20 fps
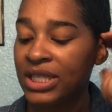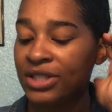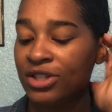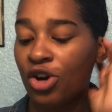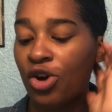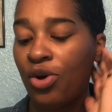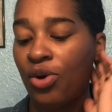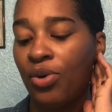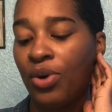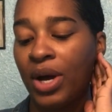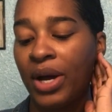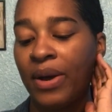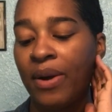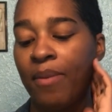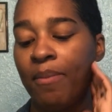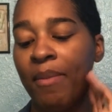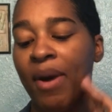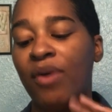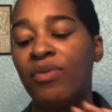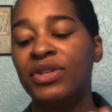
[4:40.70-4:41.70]
So
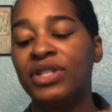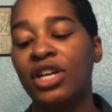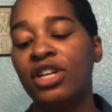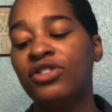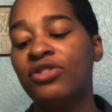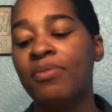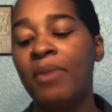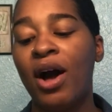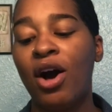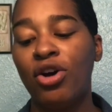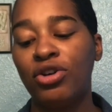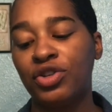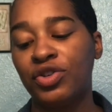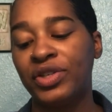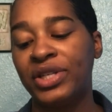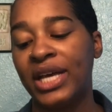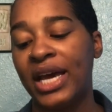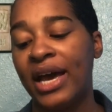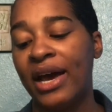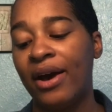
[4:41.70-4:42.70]
my results of my
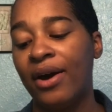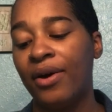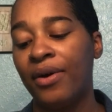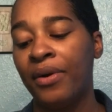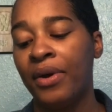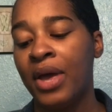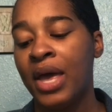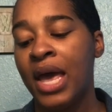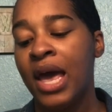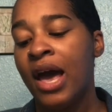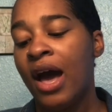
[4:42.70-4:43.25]
ultrasound,